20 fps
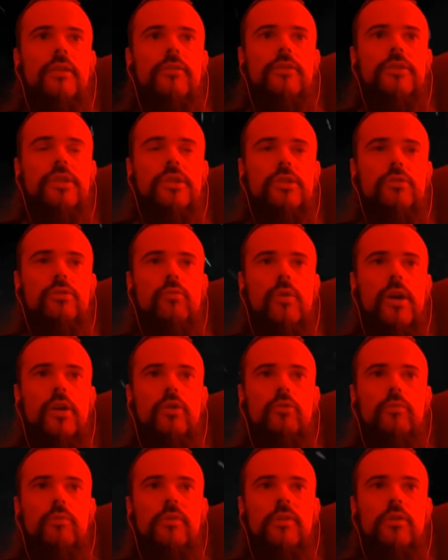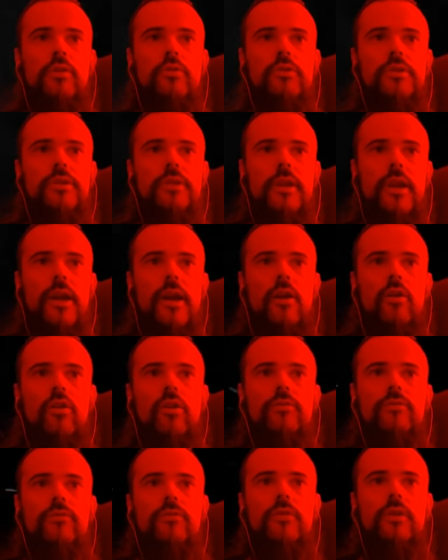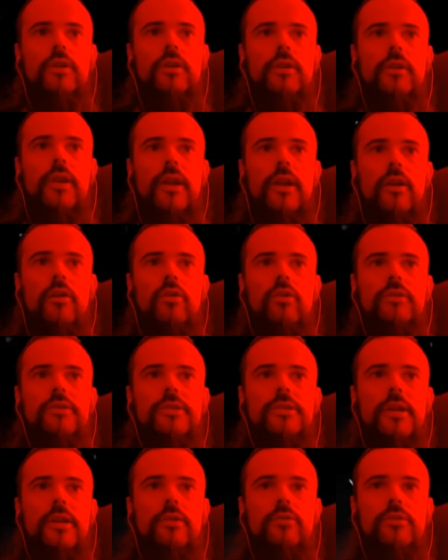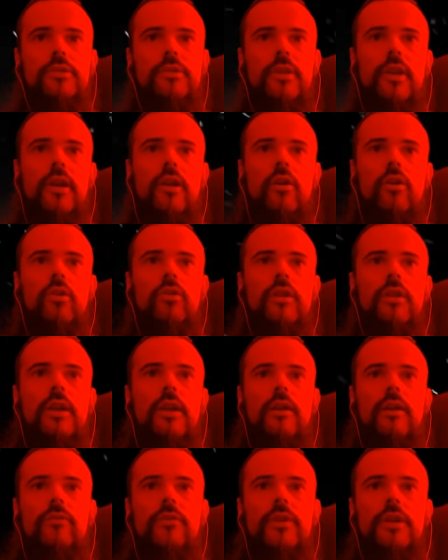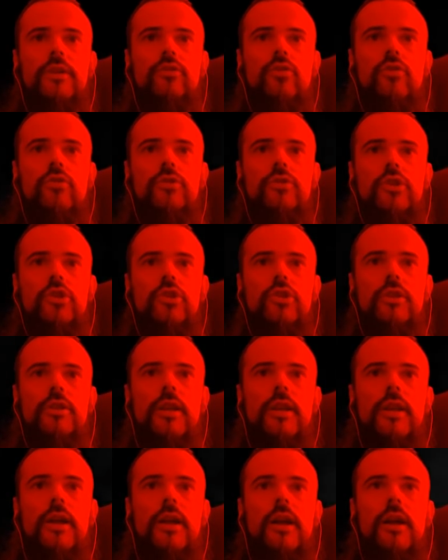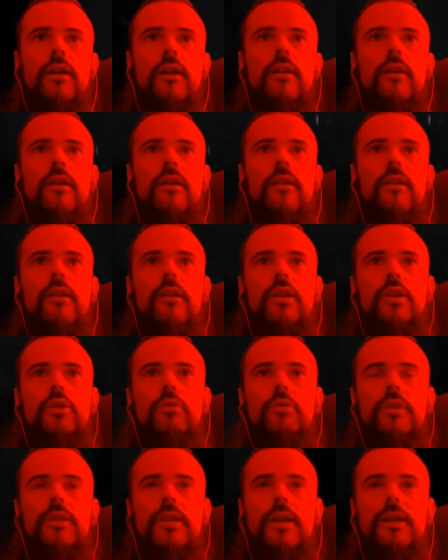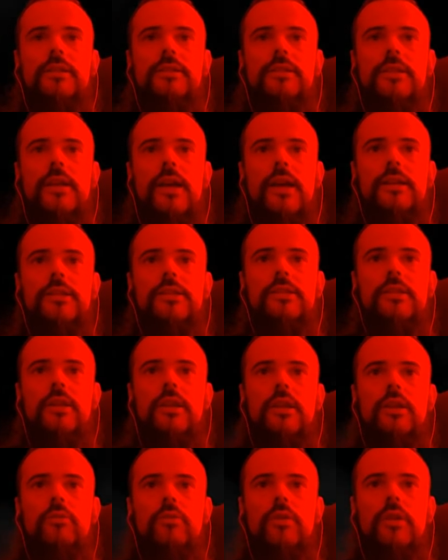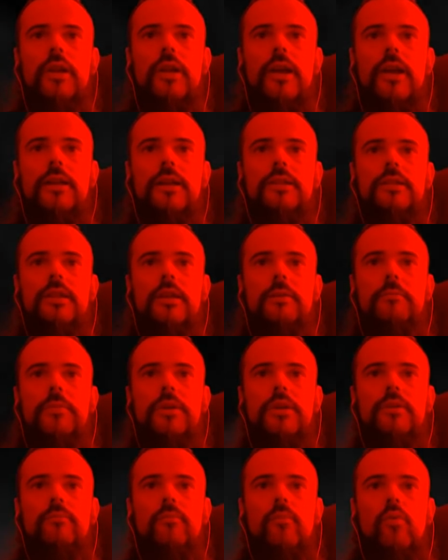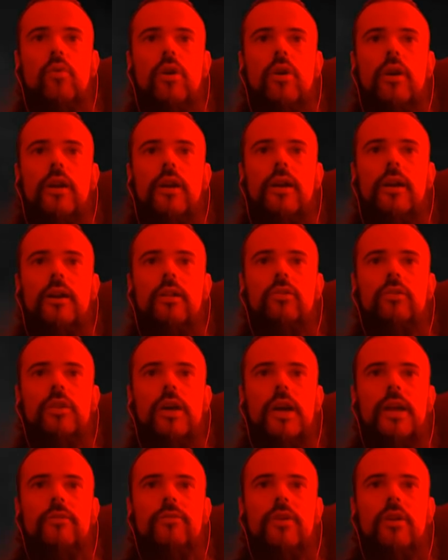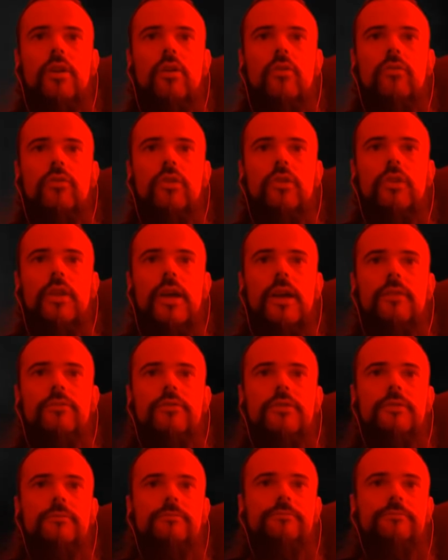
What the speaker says: This is where you will be using Herald. Start using Herald. Then transition here. You will get Dex, and you will have a bit more life here on the left.